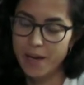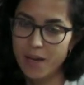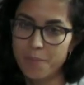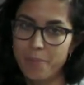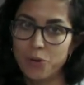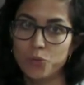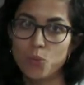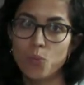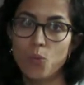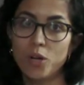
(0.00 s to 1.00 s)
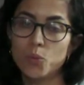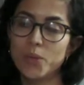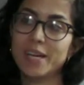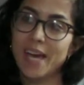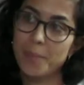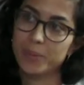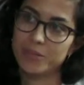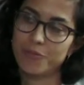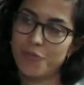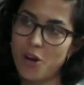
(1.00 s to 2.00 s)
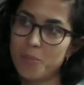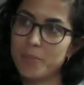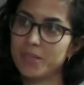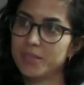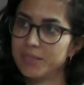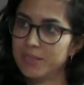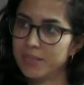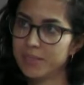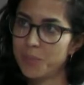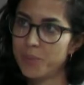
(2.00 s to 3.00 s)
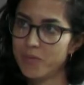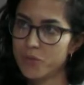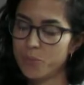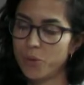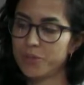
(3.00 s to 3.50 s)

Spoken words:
about what we kept from the previous model.